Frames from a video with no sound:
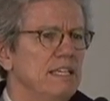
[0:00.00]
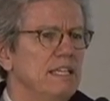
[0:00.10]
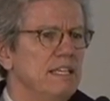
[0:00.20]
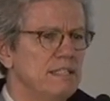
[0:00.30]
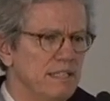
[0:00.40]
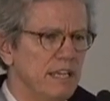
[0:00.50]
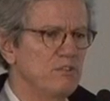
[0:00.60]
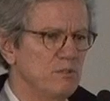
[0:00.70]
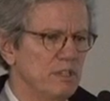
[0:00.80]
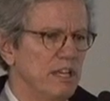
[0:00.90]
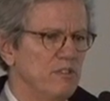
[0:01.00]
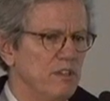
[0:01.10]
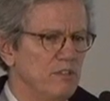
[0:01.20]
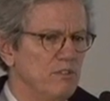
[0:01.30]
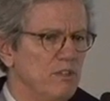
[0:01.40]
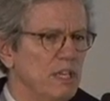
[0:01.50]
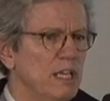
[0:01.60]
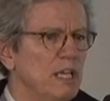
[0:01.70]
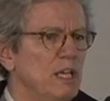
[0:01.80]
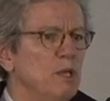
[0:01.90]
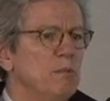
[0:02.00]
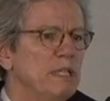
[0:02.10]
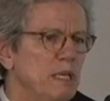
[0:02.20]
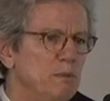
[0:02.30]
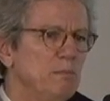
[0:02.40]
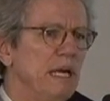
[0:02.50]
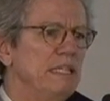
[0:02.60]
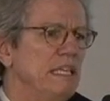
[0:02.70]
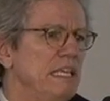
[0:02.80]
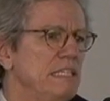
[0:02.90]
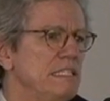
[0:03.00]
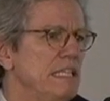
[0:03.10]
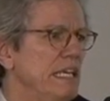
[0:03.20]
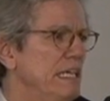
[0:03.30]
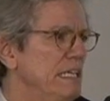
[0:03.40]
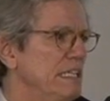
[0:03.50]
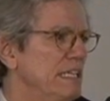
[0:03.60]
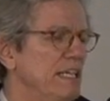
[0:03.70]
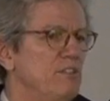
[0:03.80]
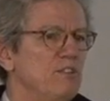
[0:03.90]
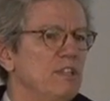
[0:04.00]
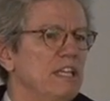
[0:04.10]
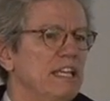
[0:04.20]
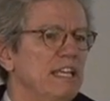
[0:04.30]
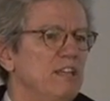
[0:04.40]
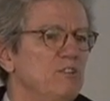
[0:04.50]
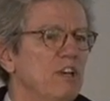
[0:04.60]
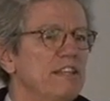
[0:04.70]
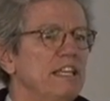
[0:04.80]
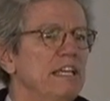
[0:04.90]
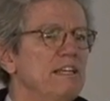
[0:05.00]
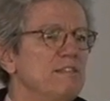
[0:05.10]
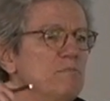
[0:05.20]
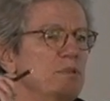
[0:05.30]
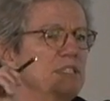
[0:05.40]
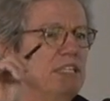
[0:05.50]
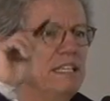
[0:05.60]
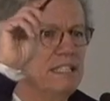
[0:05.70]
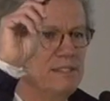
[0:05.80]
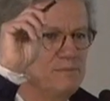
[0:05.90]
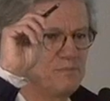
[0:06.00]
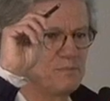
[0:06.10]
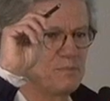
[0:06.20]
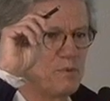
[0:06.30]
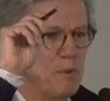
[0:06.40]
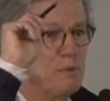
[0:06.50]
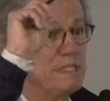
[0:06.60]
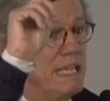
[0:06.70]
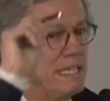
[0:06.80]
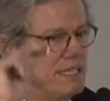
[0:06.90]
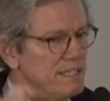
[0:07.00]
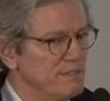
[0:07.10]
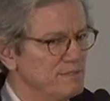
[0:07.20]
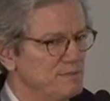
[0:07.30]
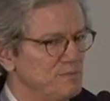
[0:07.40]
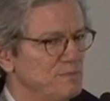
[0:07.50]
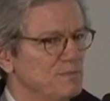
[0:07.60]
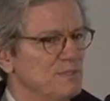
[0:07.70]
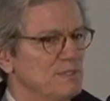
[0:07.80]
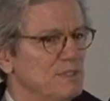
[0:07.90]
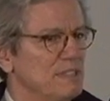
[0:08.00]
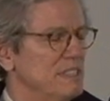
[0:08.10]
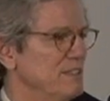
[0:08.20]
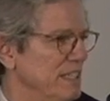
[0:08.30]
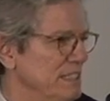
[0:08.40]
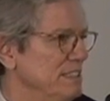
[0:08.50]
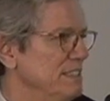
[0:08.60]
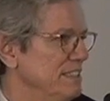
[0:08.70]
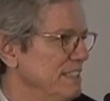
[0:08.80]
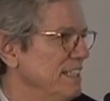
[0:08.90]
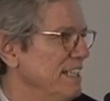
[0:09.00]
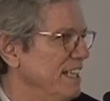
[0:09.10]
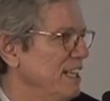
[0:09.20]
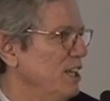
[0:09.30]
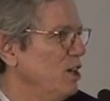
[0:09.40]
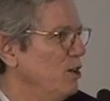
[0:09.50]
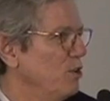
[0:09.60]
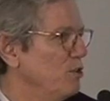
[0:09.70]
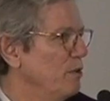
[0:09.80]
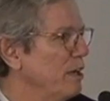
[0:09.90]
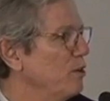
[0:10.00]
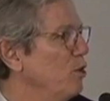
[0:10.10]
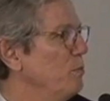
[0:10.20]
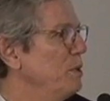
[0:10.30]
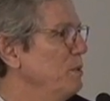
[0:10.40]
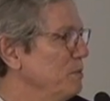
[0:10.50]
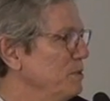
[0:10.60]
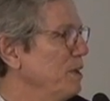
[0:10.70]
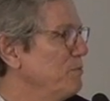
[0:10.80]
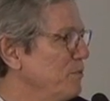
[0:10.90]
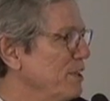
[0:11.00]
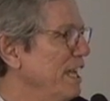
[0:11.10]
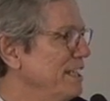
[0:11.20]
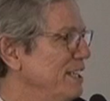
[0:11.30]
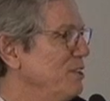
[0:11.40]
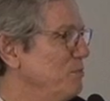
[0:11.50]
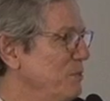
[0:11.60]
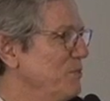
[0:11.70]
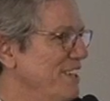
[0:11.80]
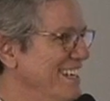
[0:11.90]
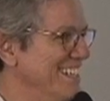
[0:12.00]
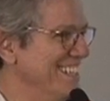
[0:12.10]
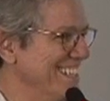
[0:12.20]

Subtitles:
in international organizations. But keep in mind that he's there, he's not there as a Brazilian representative, right? Although I hope he will not forget that he's Brazilian.